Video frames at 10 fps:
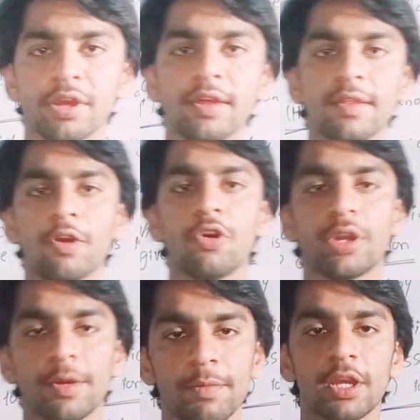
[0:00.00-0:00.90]
is our
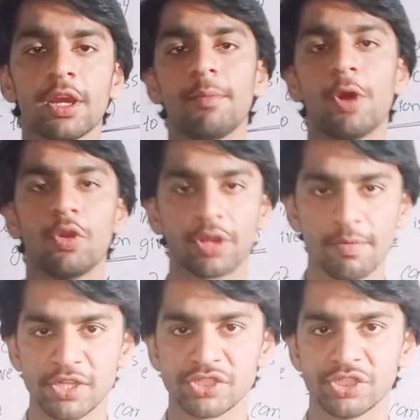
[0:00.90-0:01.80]
topic about
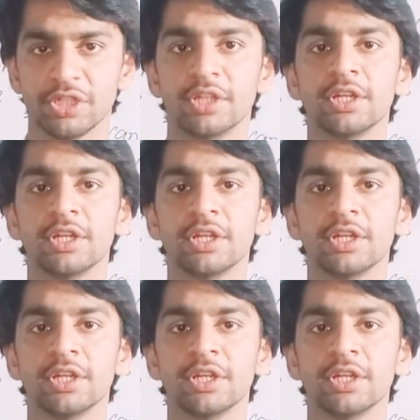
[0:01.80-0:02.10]
chemistry.